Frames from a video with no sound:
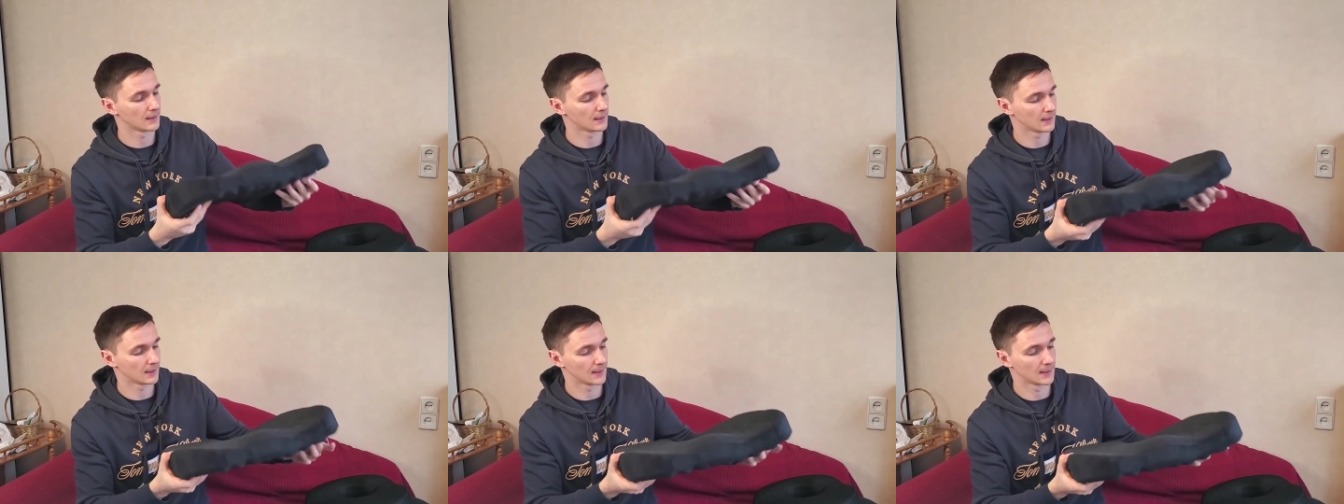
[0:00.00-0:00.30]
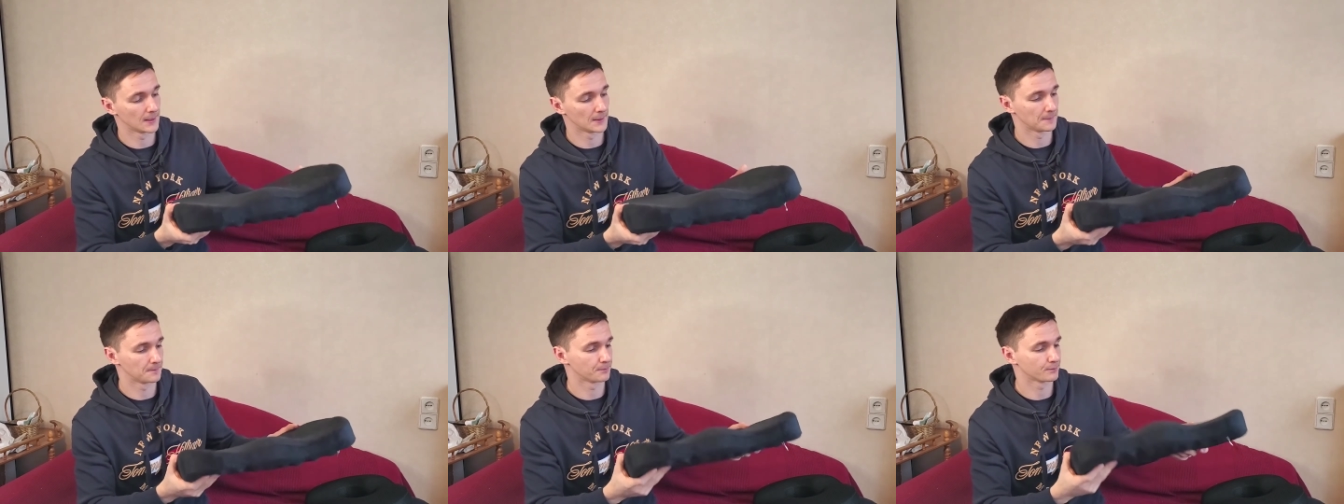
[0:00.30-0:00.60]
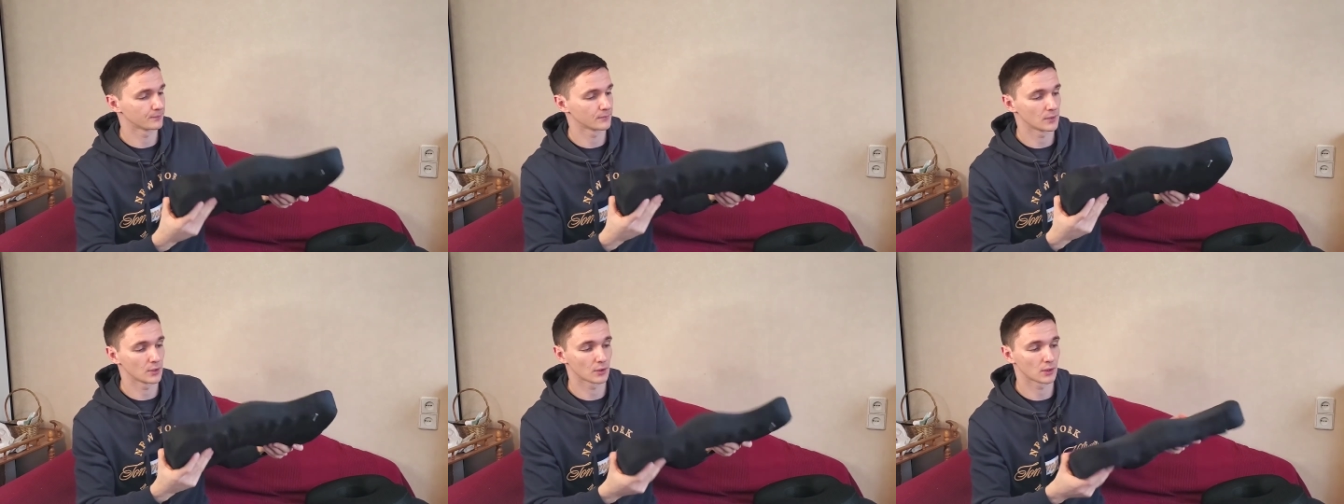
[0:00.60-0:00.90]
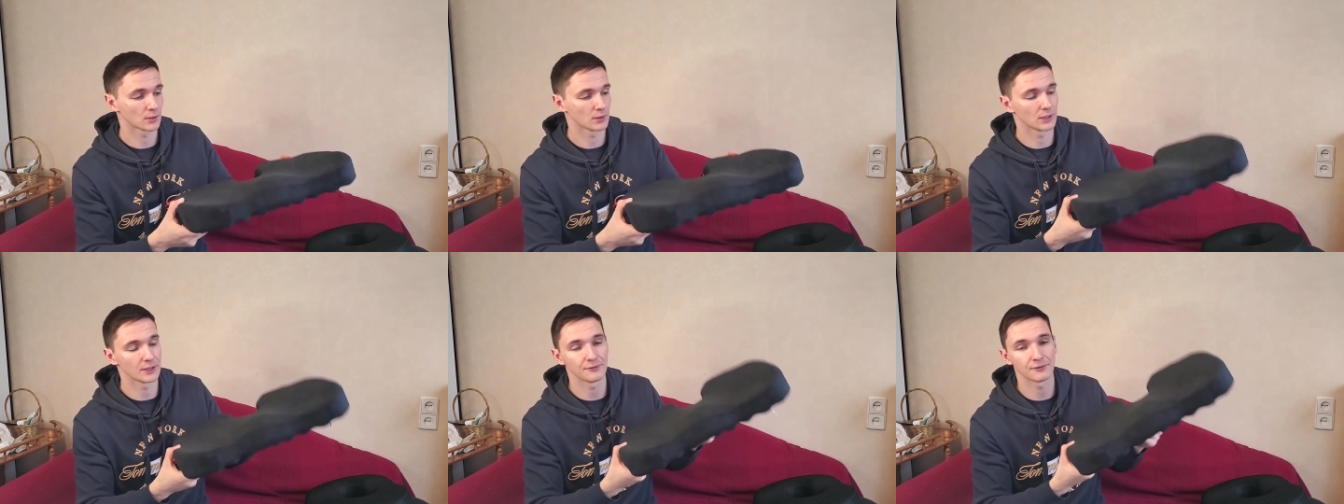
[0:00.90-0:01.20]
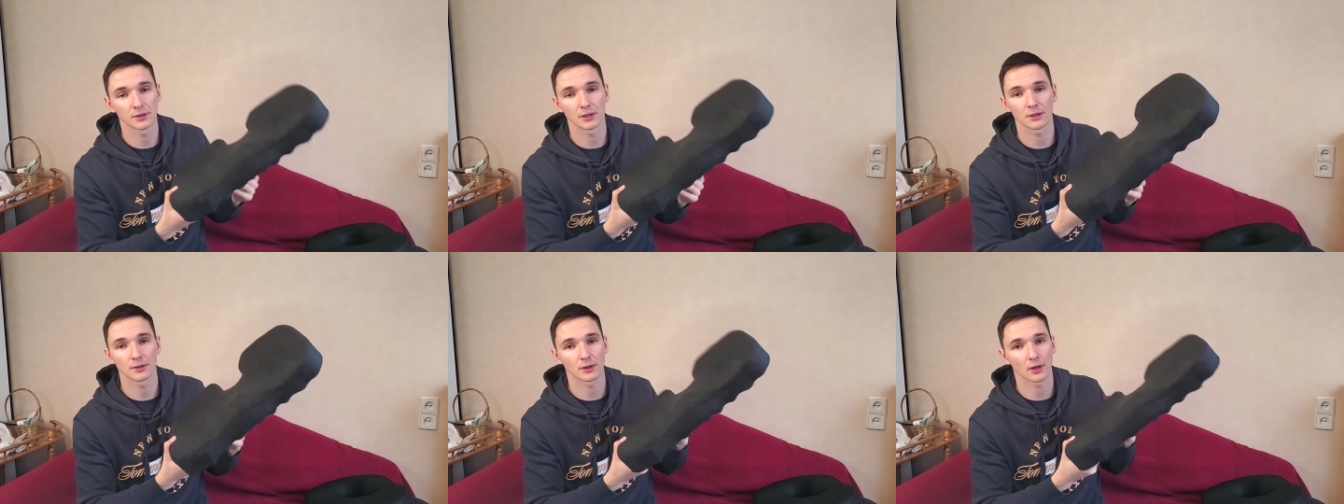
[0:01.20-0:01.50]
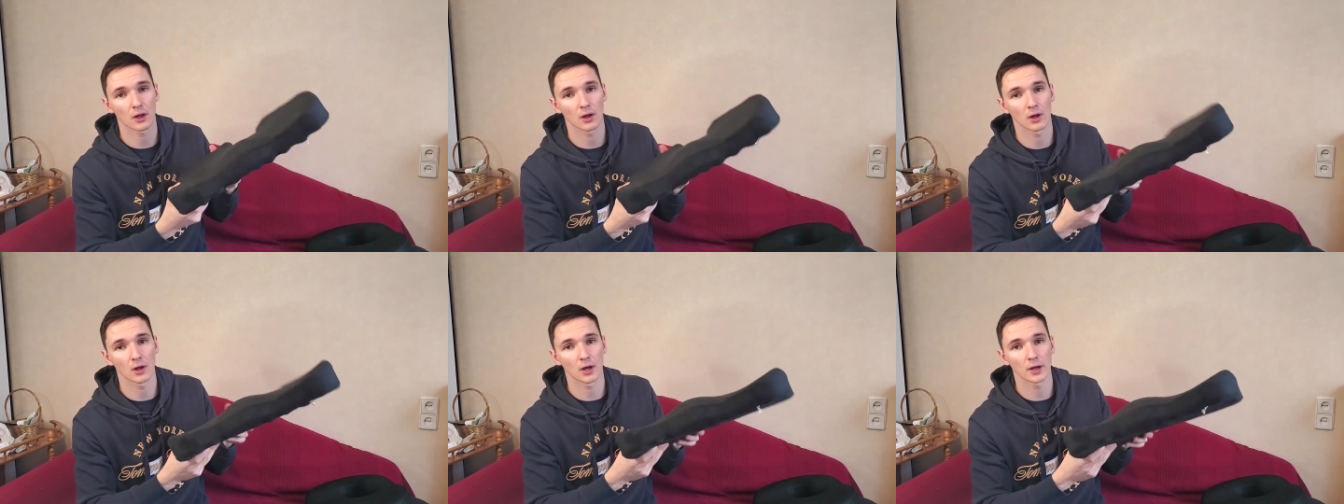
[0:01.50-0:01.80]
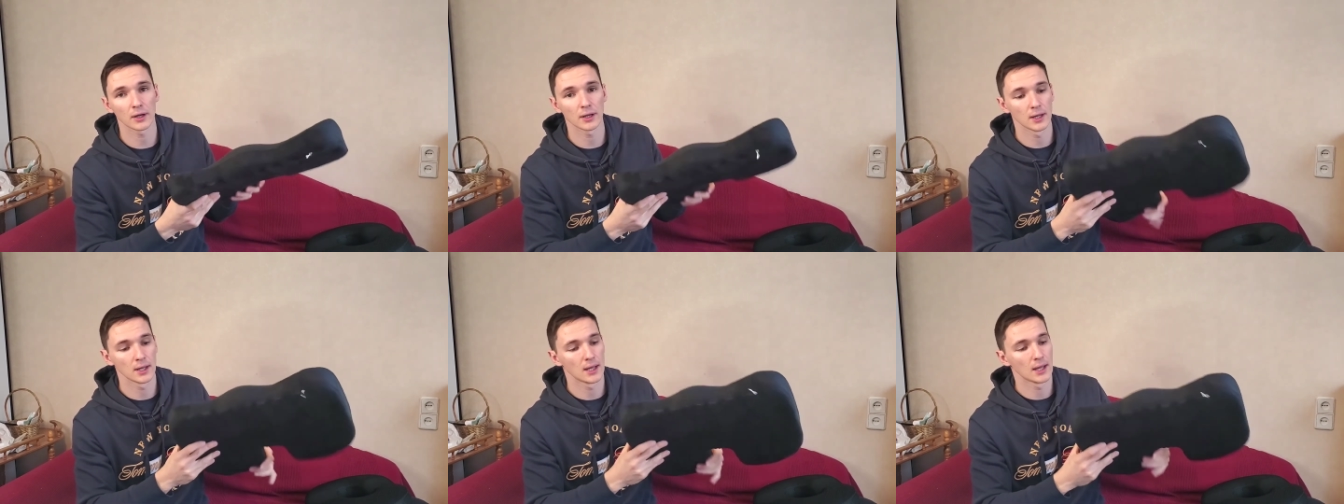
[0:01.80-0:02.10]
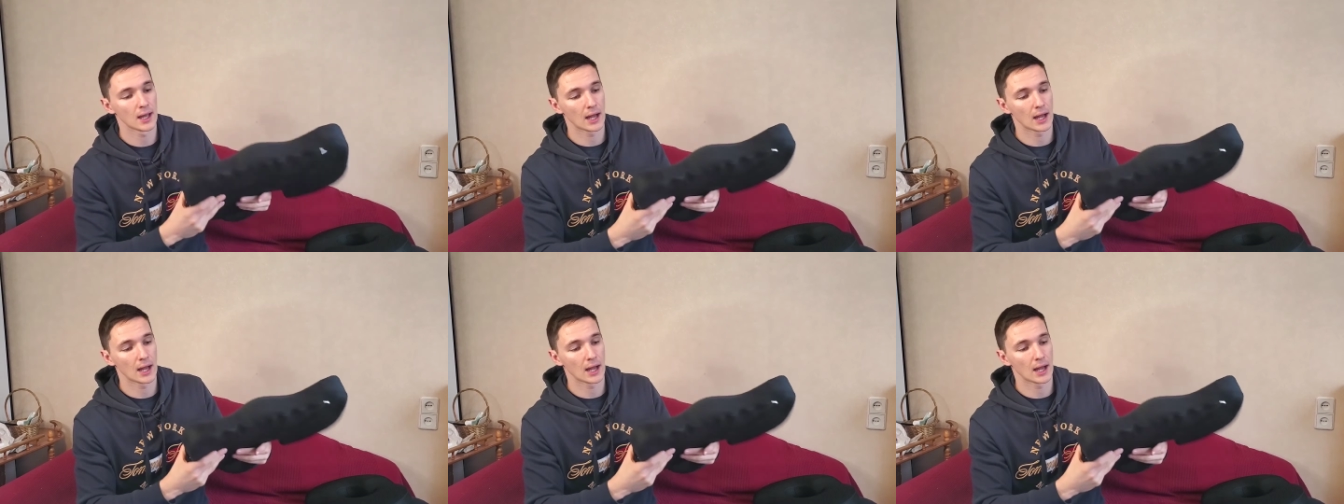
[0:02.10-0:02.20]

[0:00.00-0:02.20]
Um, you can leave it in the car.